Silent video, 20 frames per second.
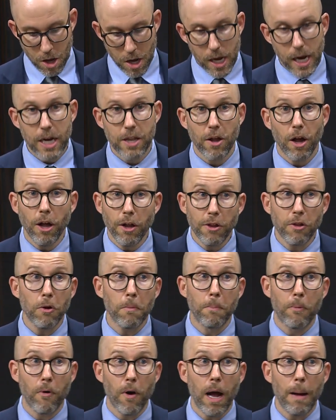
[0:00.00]
It's also
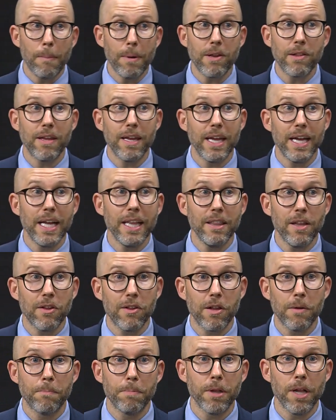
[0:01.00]
promised in the
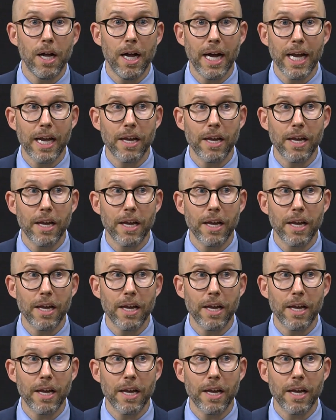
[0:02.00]
supply